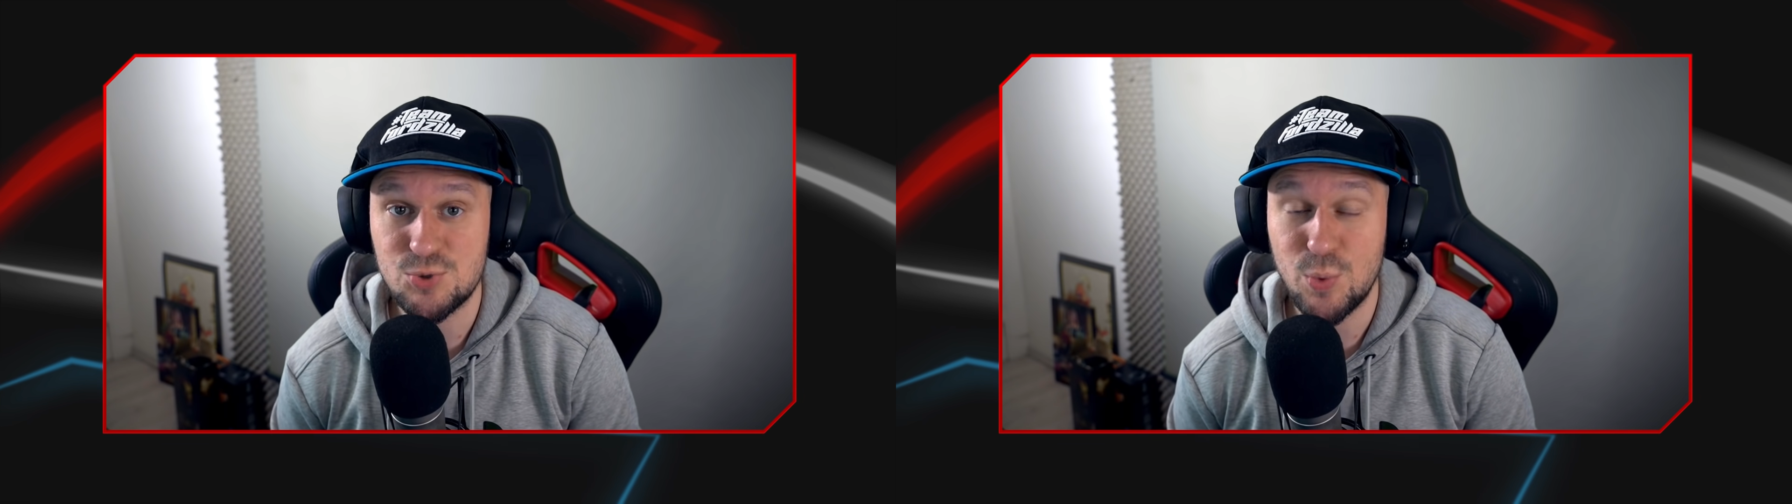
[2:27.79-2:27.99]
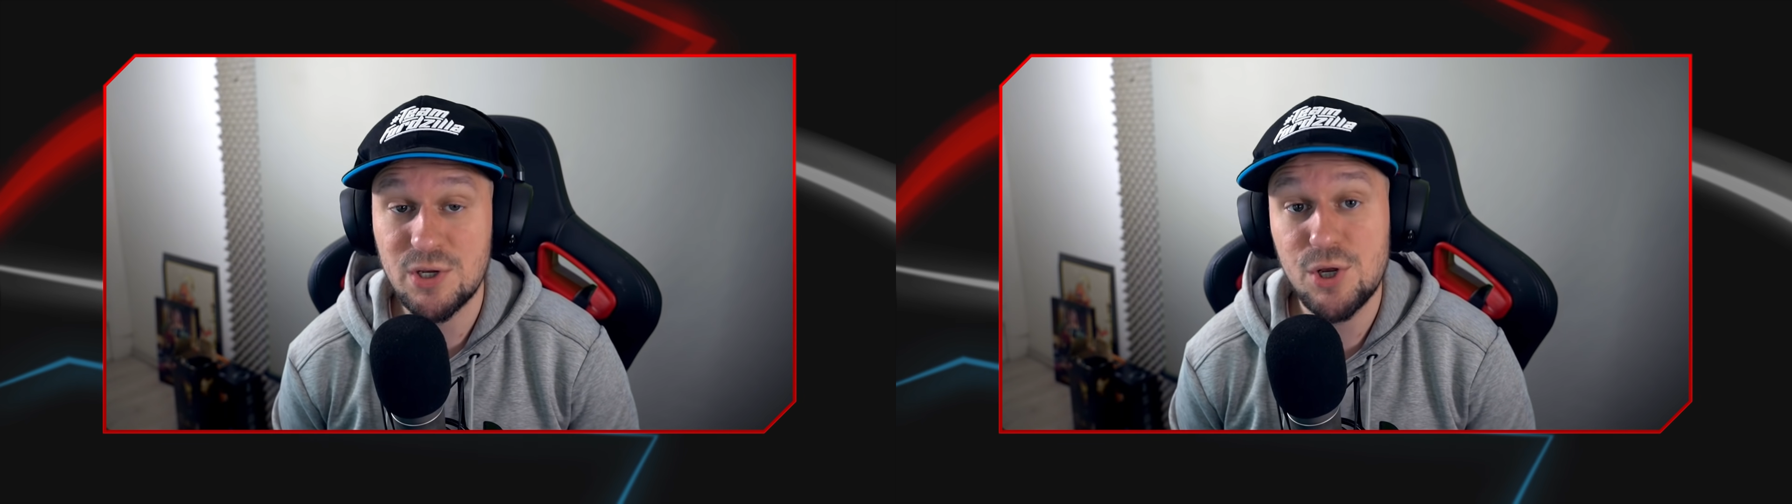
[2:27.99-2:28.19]

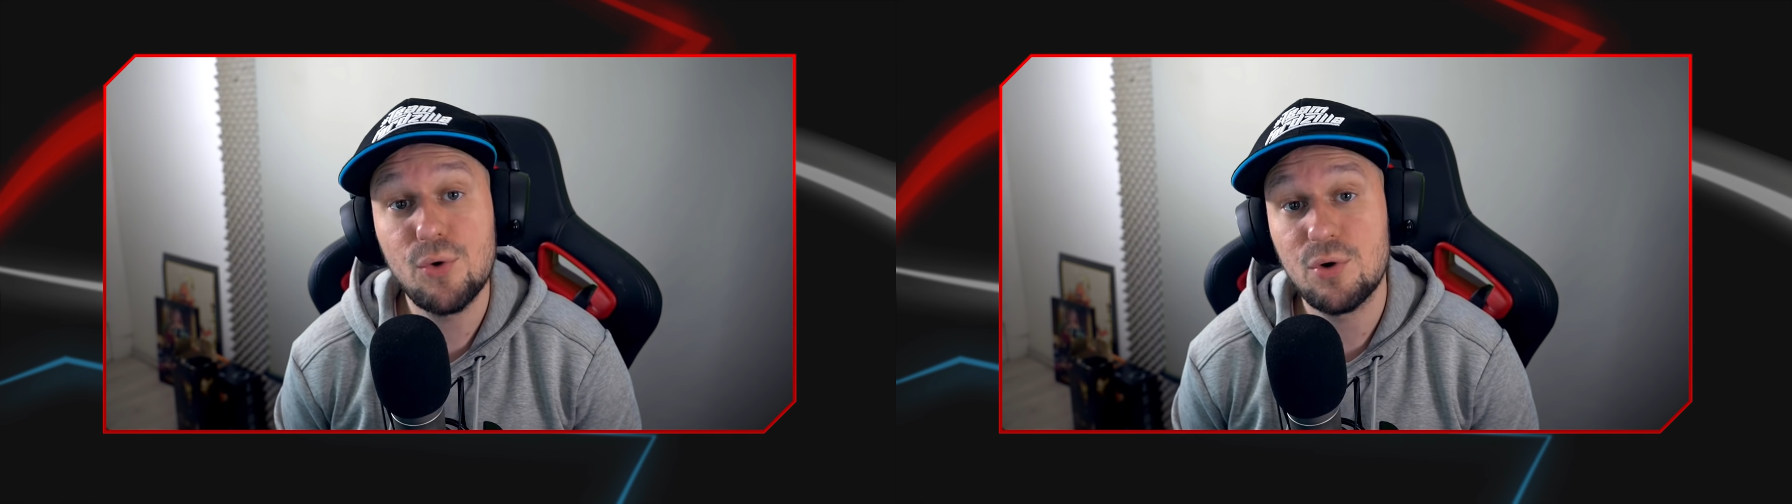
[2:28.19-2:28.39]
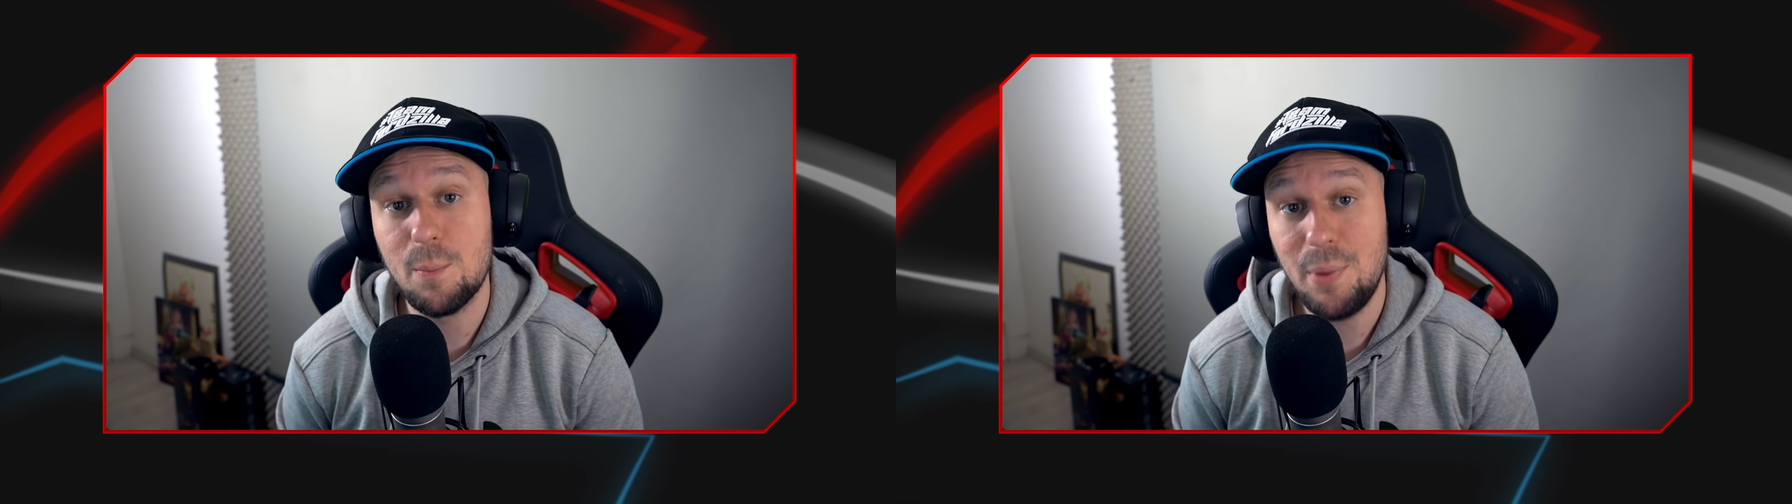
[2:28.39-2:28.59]
when
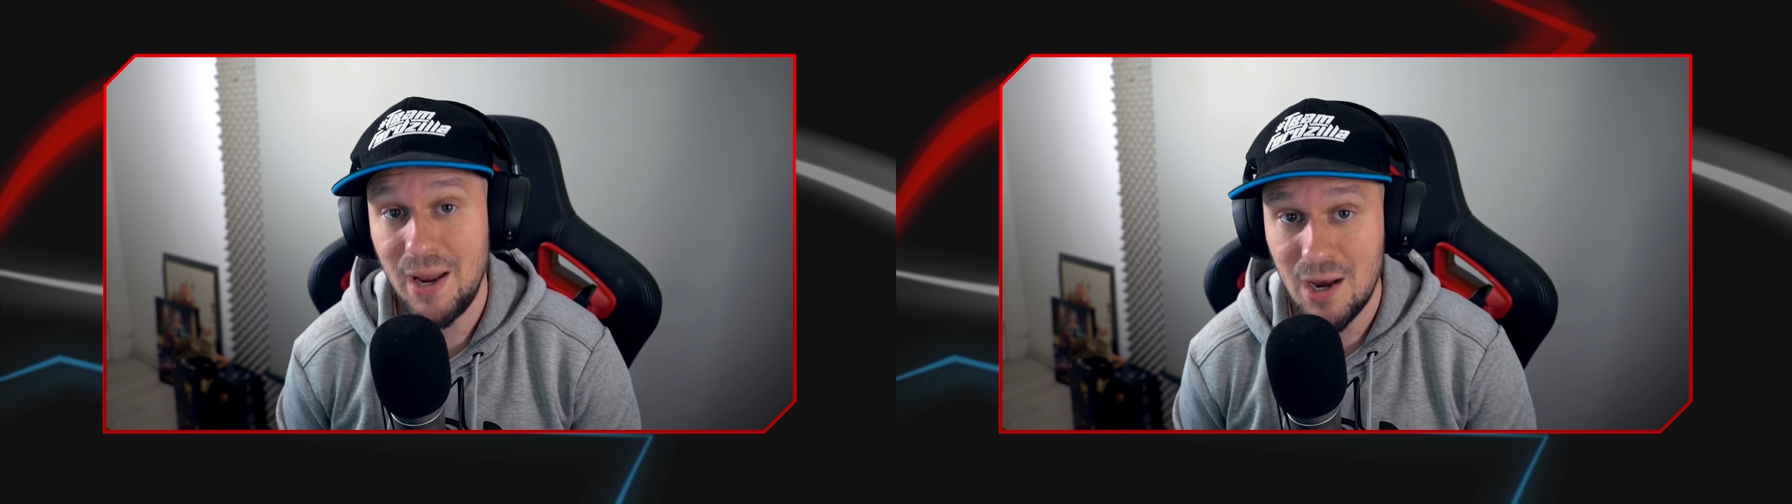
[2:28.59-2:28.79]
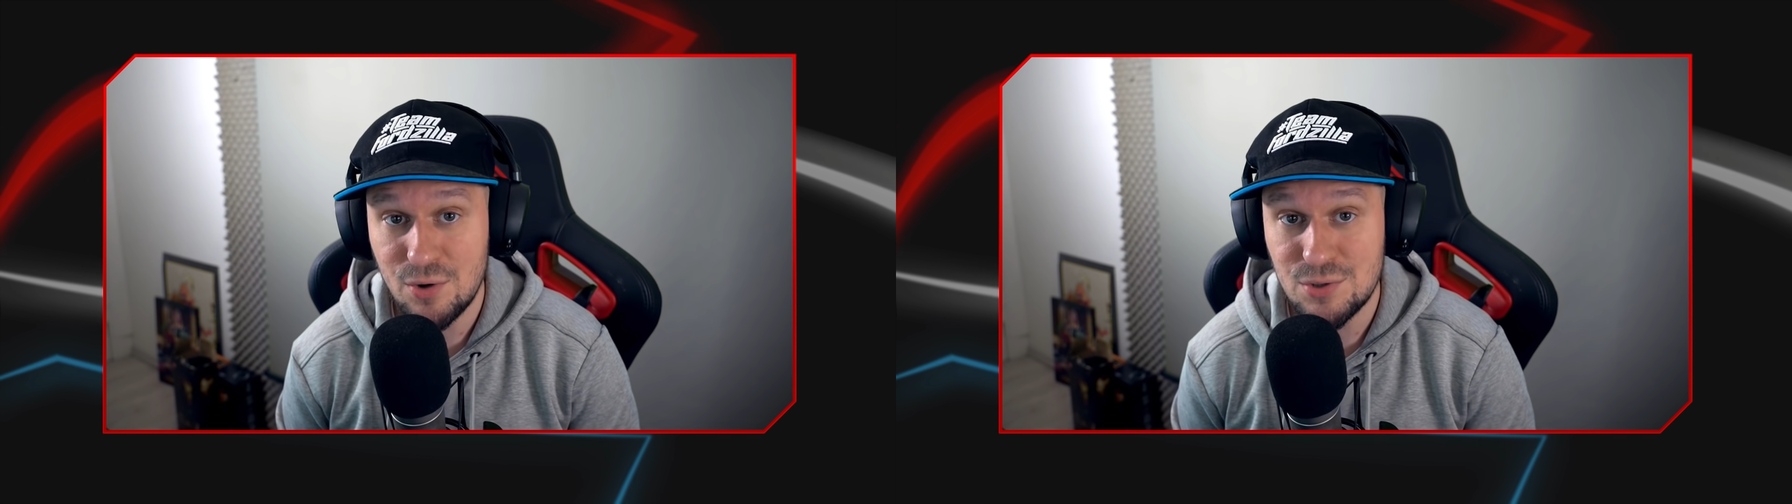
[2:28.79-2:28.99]
you're
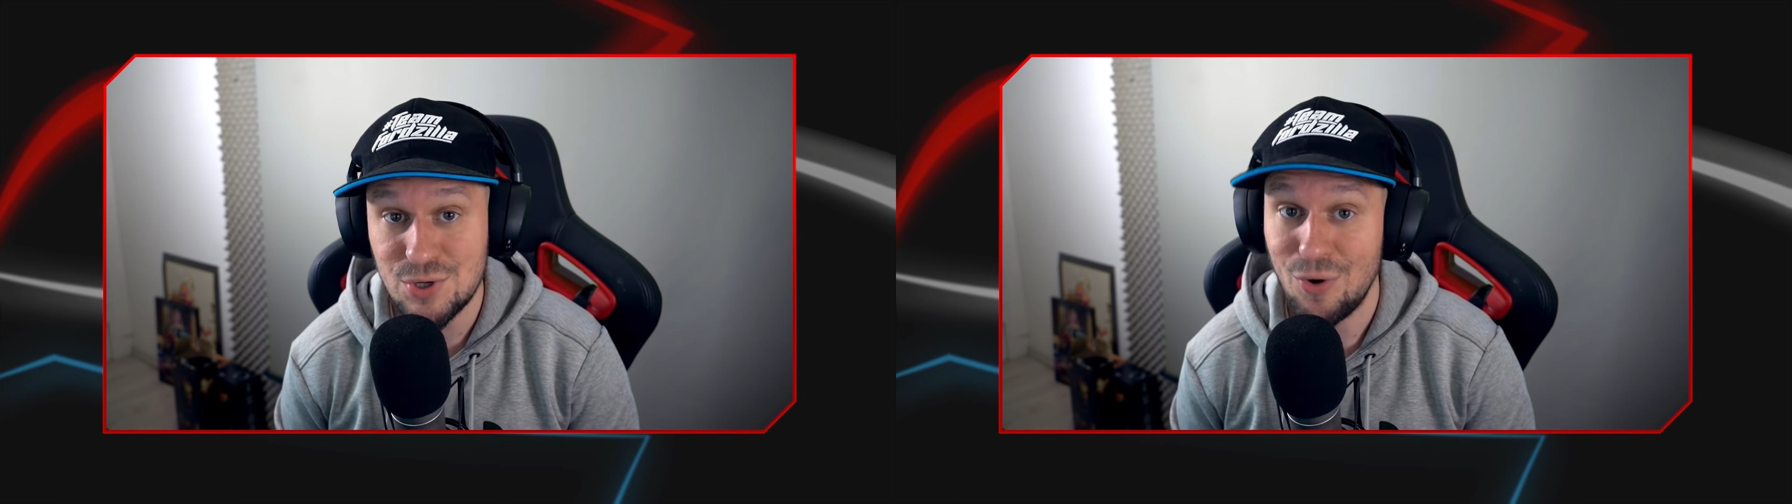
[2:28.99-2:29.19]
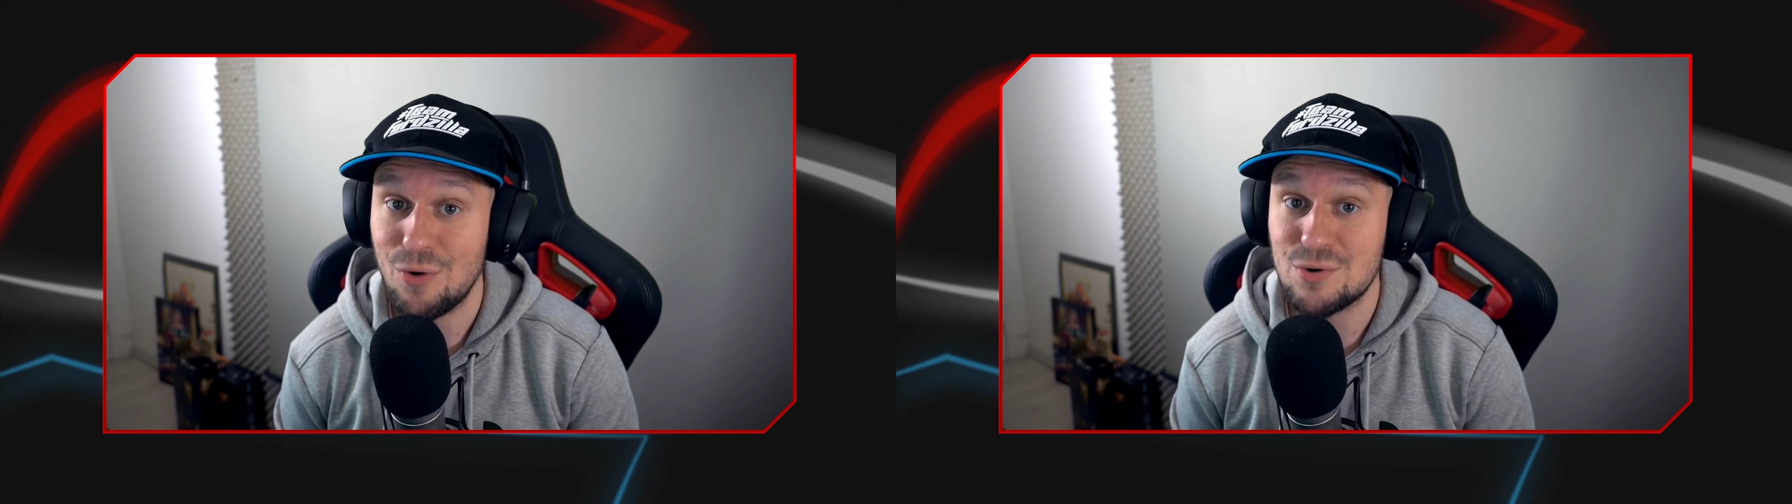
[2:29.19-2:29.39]
impaired
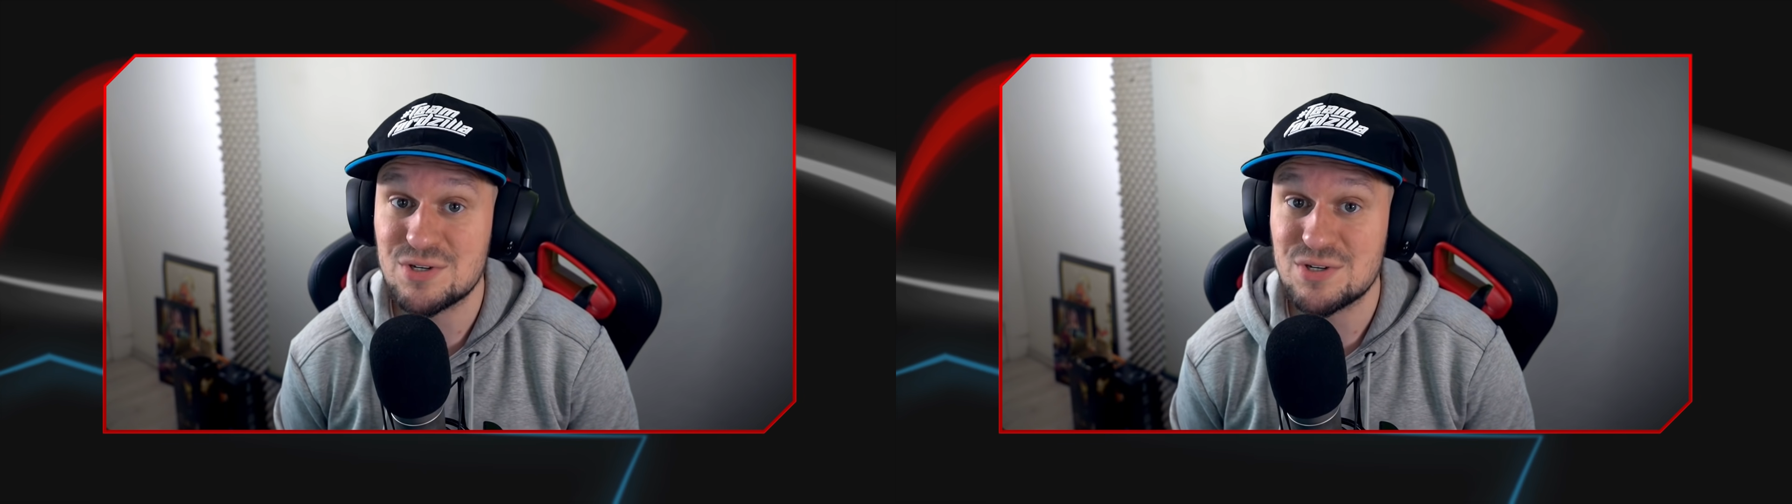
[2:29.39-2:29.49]
or